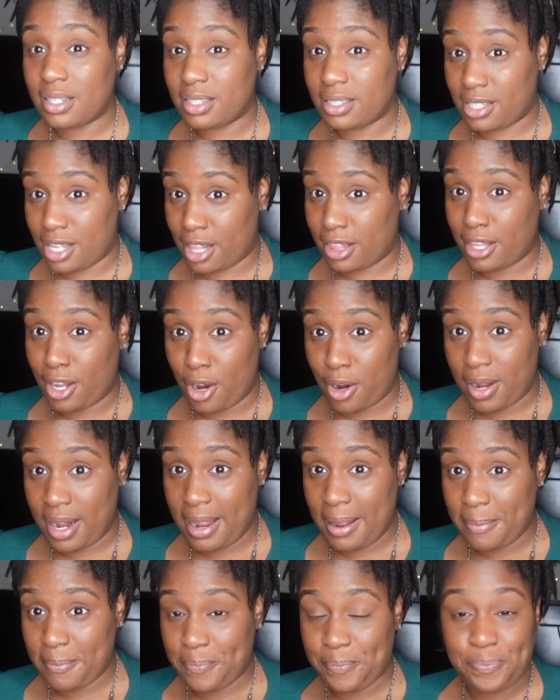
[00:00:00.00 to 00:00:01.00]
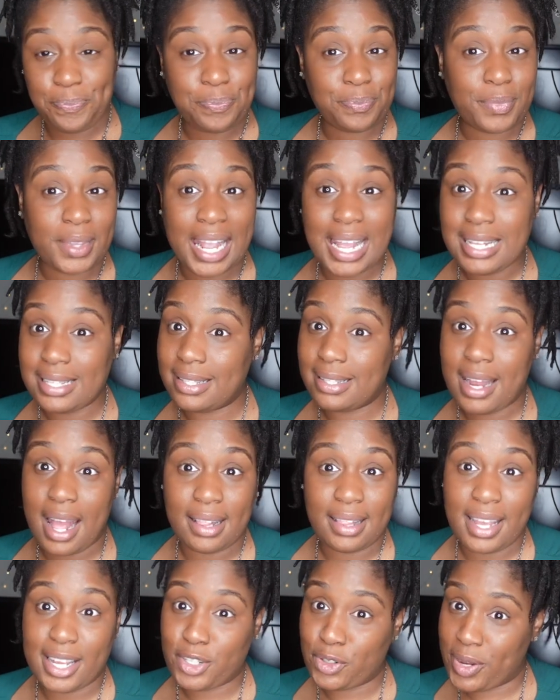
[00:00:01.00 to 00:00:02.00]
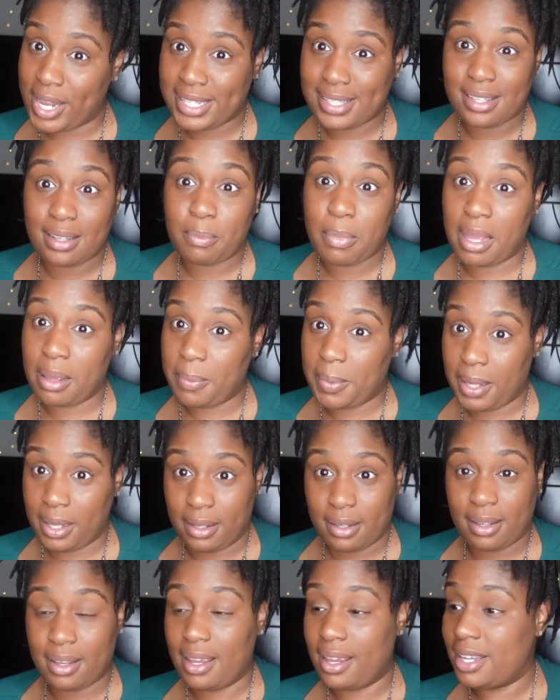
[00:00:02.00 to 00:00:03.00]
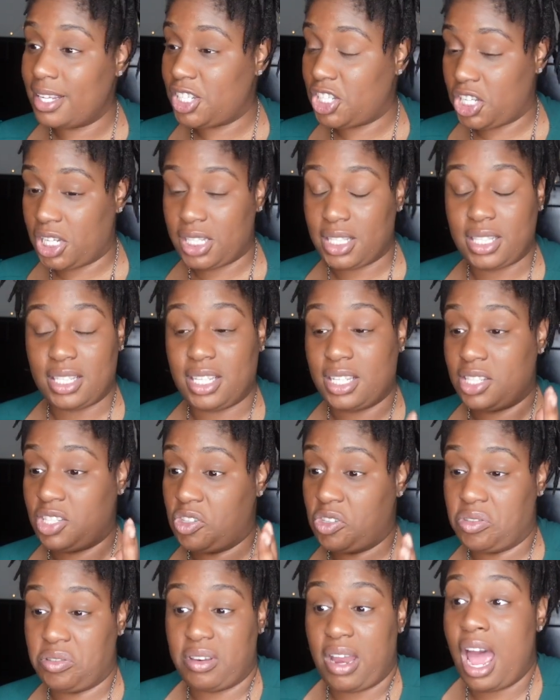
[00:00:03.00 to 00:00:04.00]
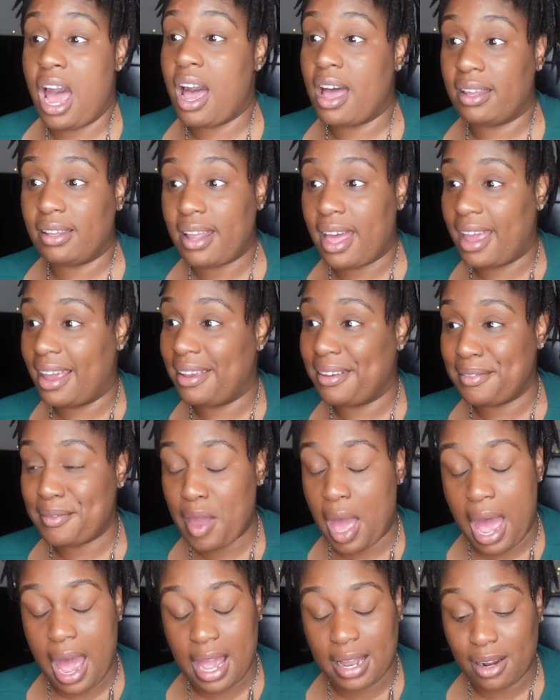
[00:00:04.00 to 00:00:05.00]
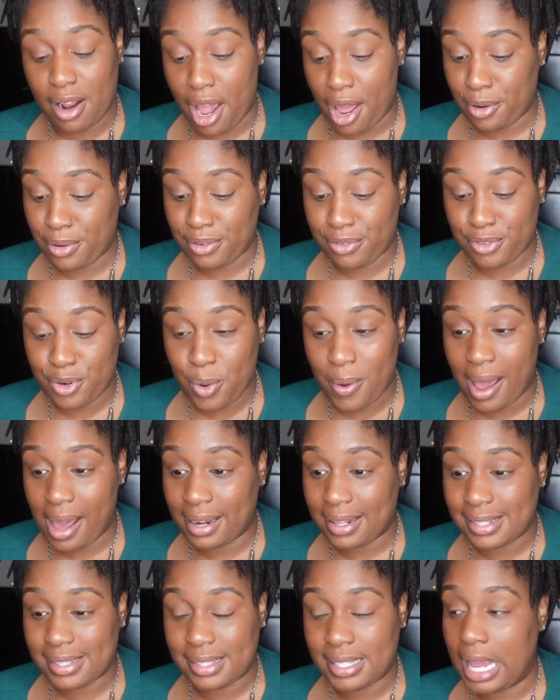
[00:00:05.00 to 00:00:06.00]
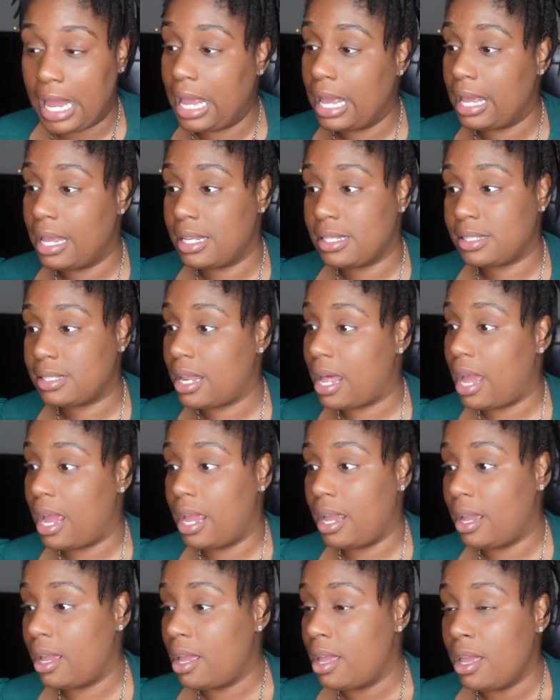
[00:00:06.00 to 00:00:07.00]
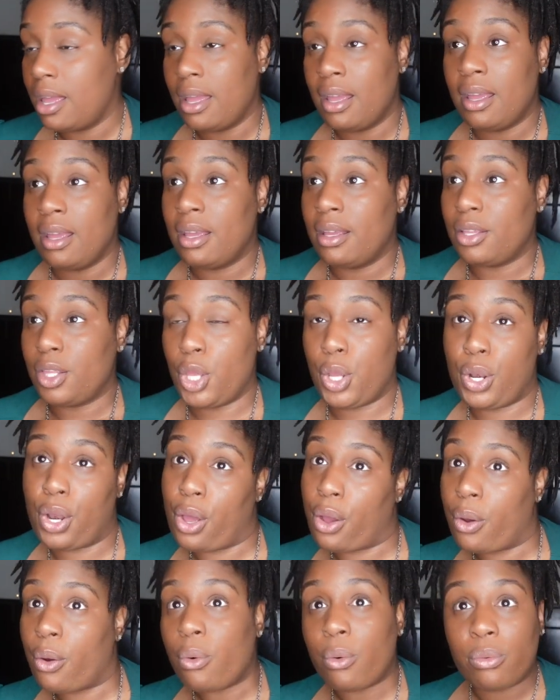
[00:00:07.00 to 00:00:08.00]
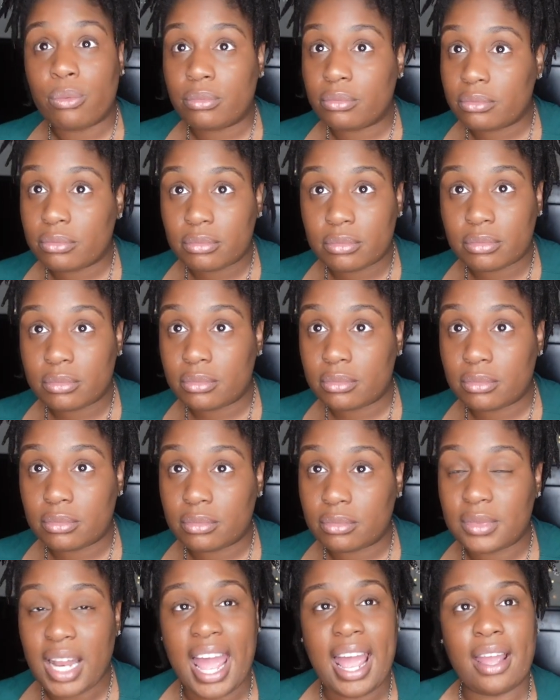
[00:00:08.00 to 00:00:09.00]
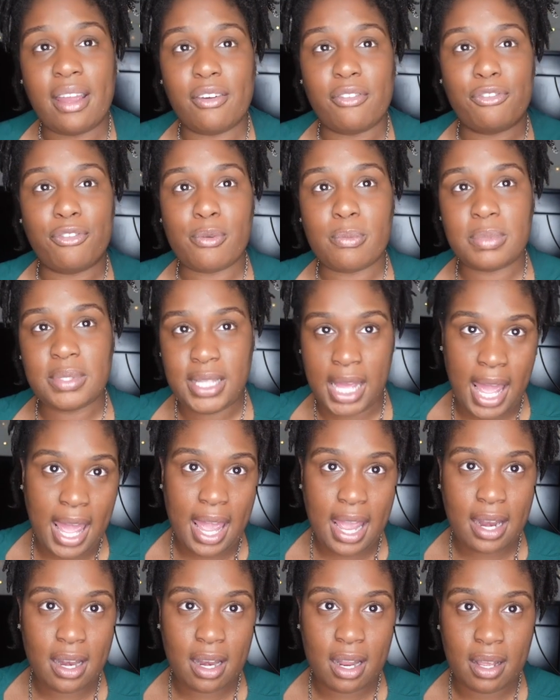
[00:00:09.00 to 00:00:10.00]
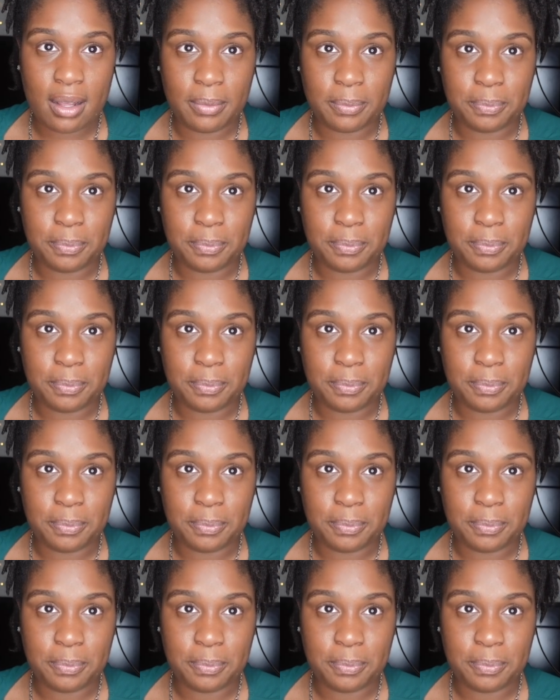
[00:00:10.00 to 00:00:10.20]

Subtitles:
to 30 is not that drastic, baby. It just not. Like, I don't even know how to say it. It's like, you know, like from 10